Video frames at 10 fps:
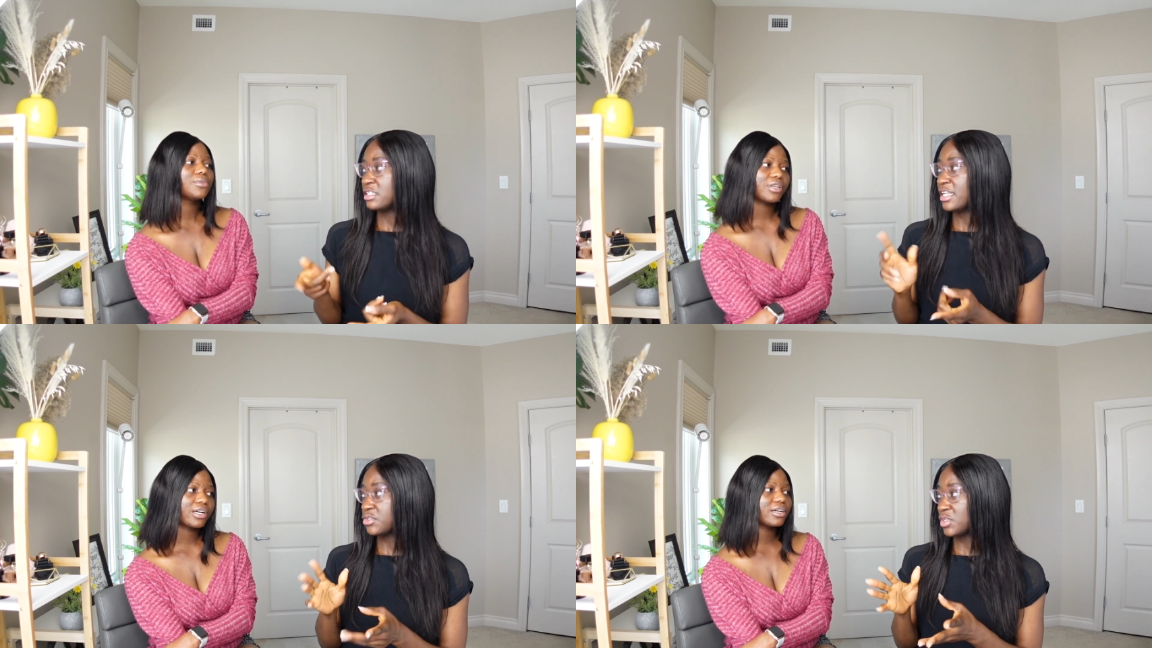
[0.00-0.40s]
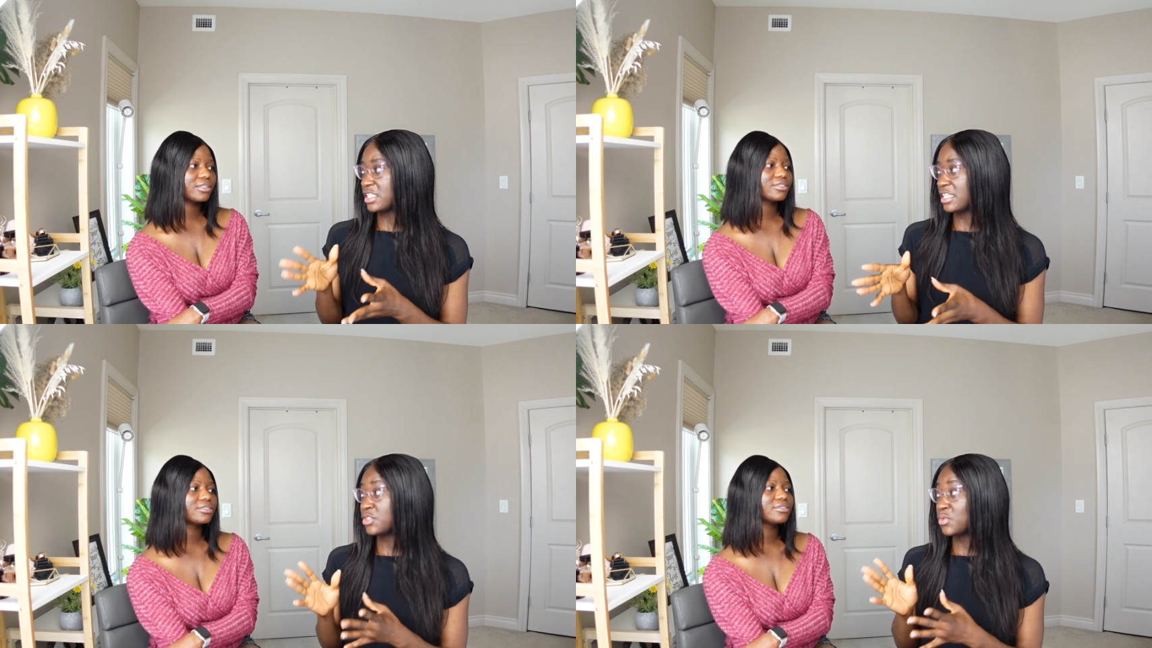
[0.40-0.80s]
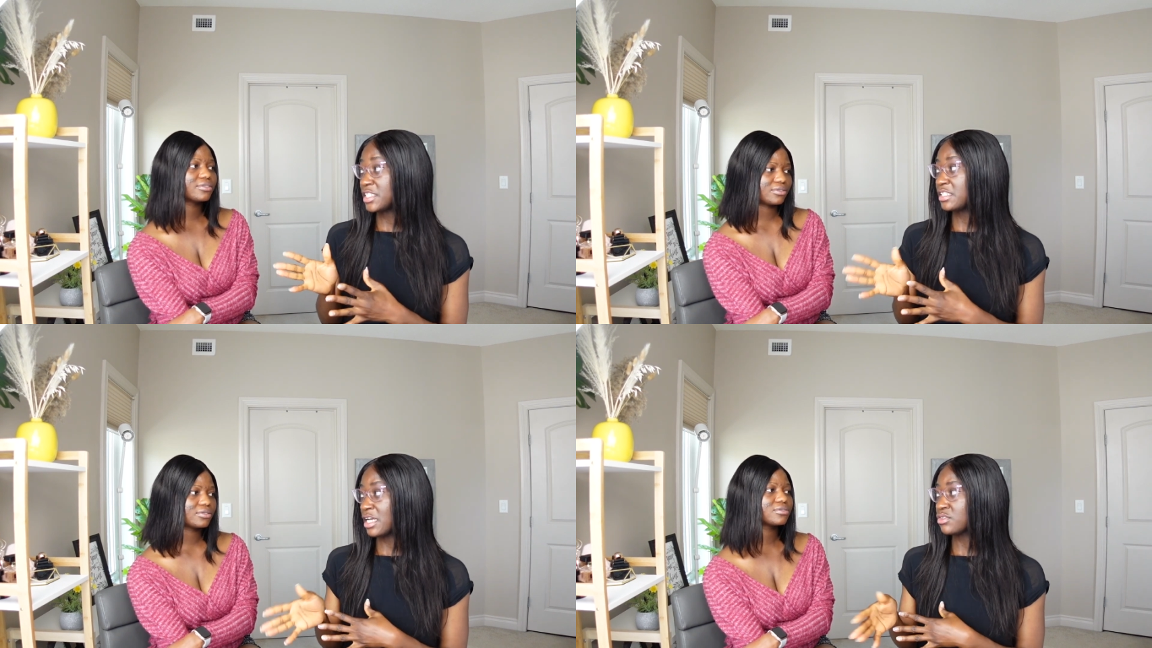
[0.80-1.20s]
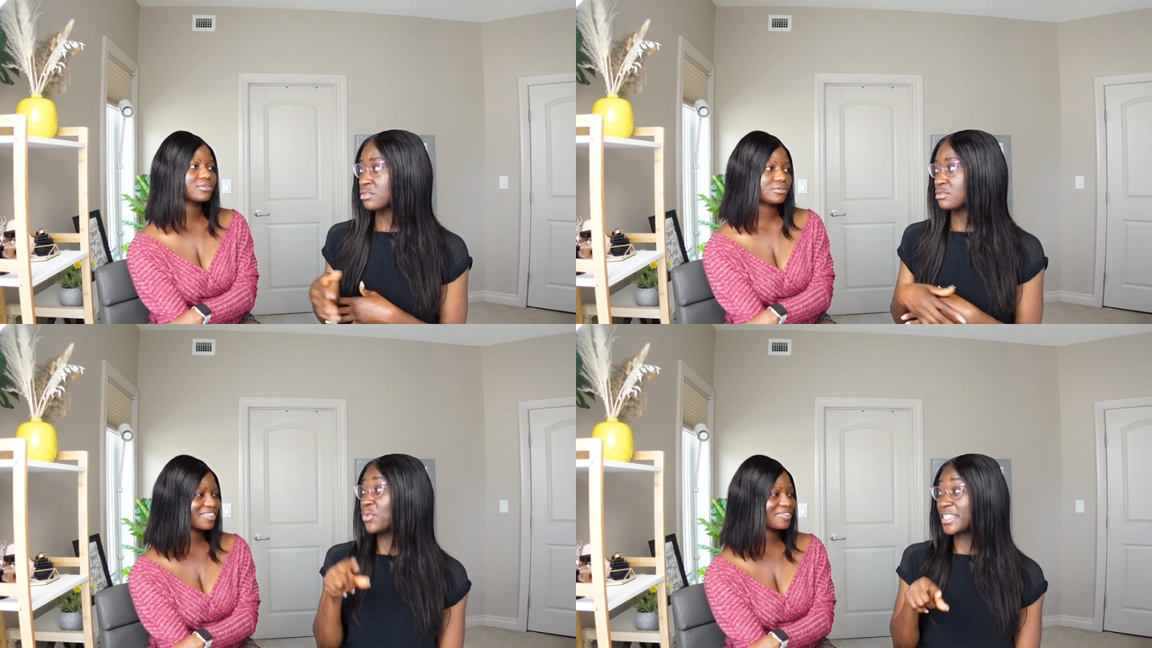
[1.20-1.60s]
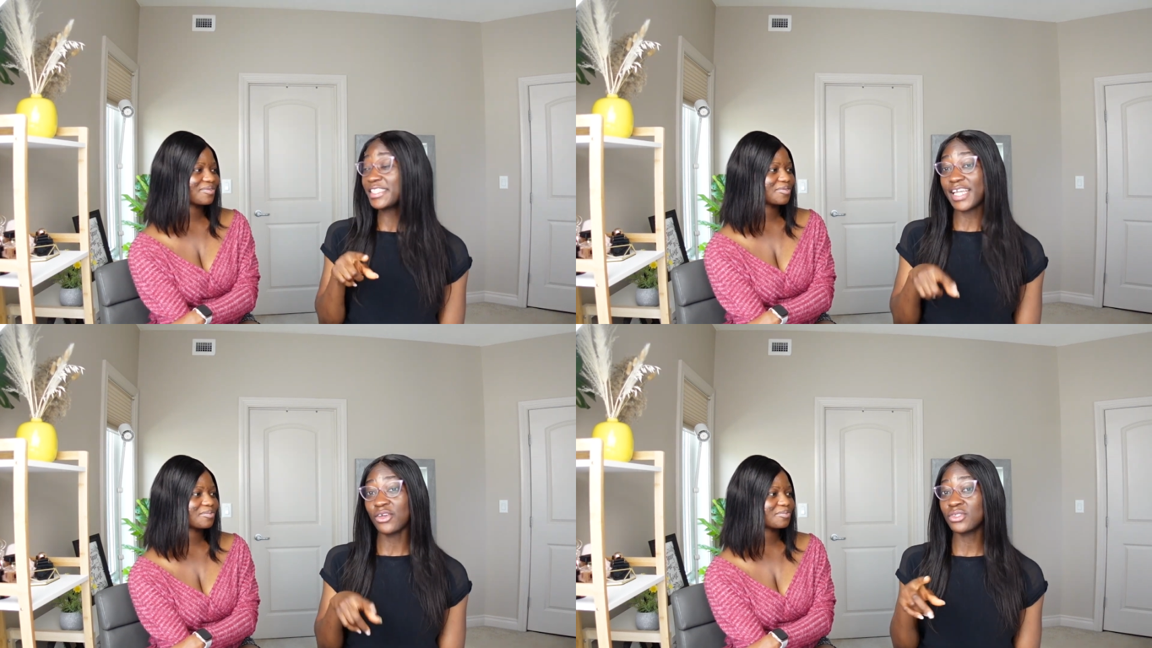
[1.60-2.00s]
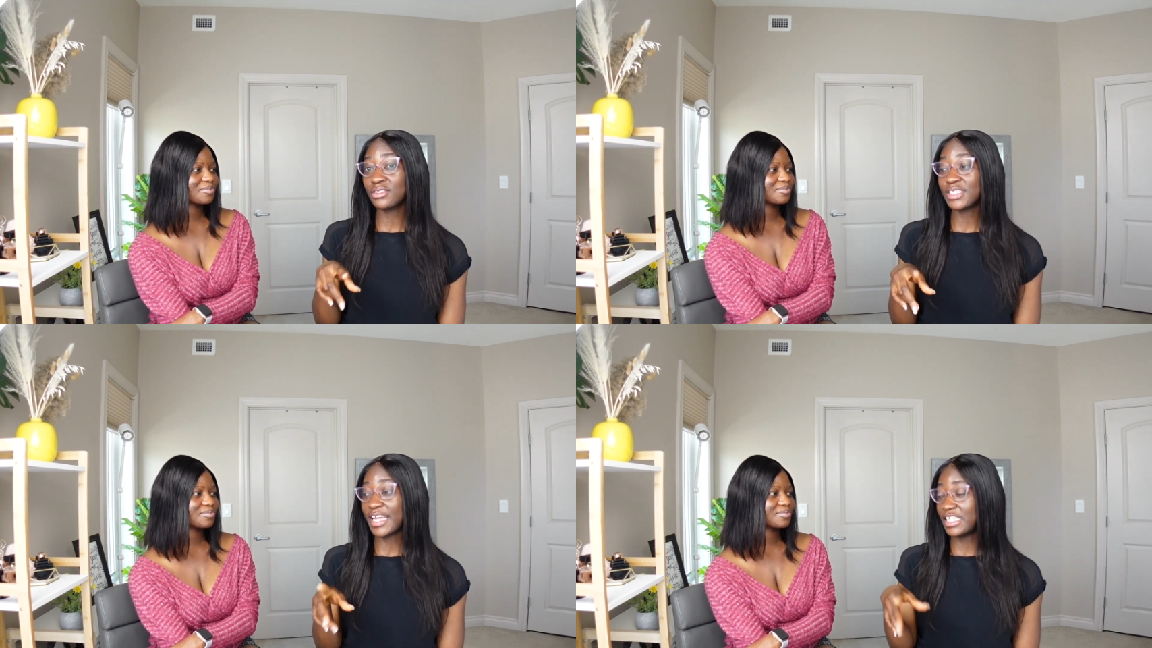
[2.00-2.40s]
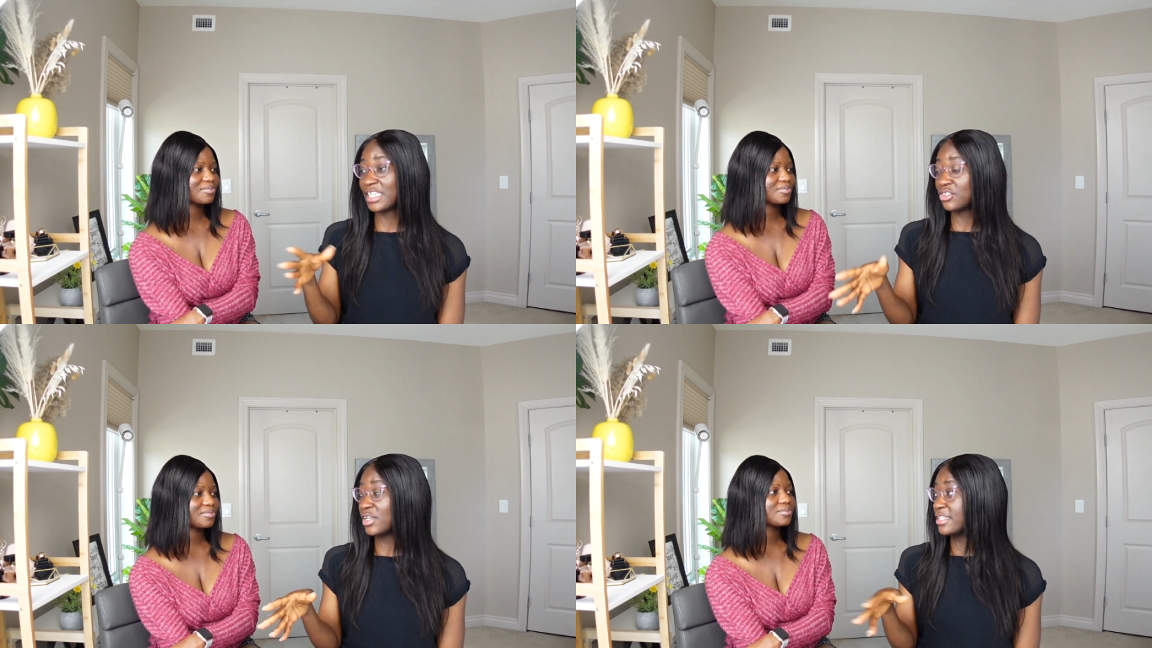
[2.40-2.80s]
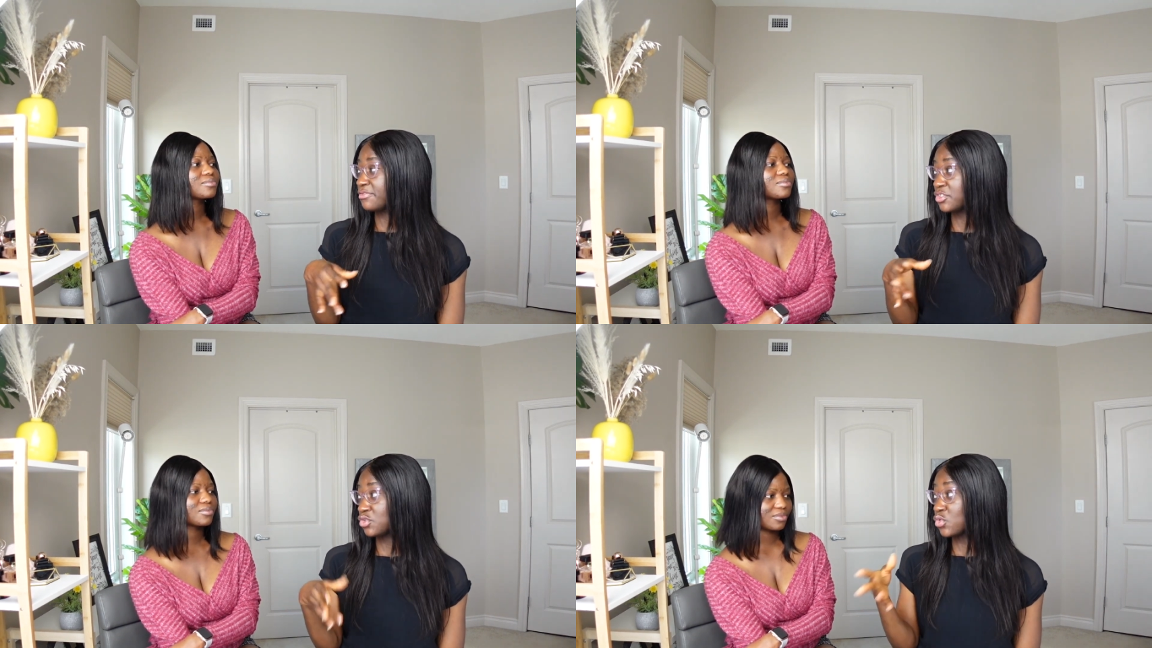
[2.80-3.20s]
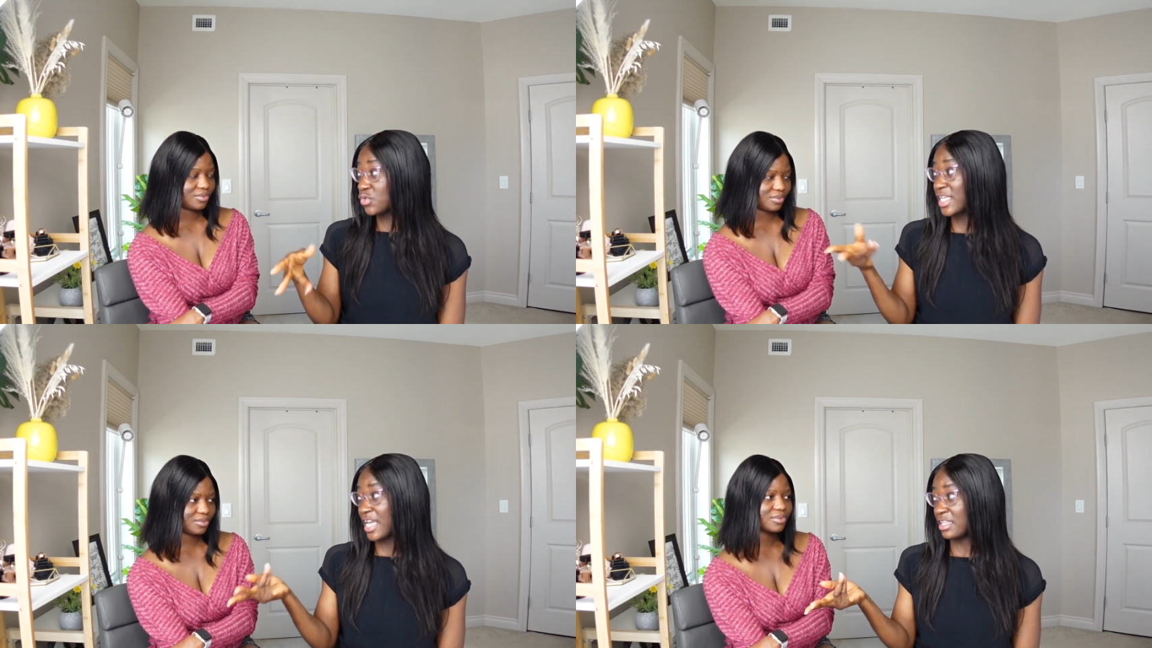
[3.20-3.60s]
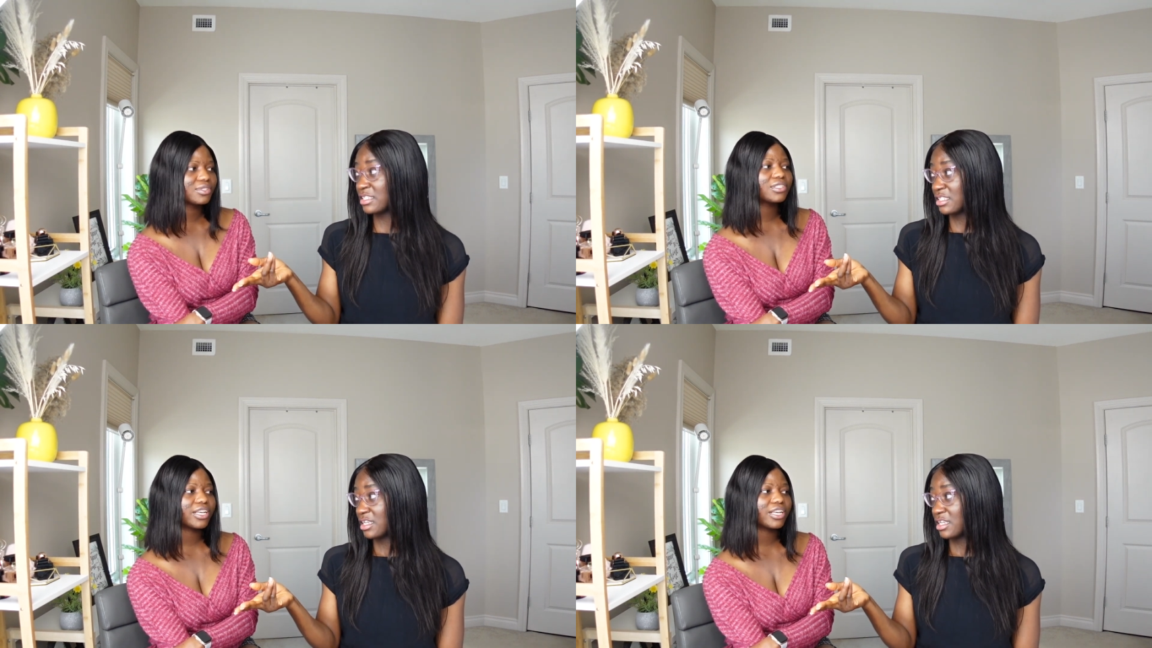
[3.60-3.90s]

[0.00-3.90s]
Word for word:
Speaker 1: Yeah. That's what they said, twenty thousand dollars. twenty thousand Canadian dollars for two years.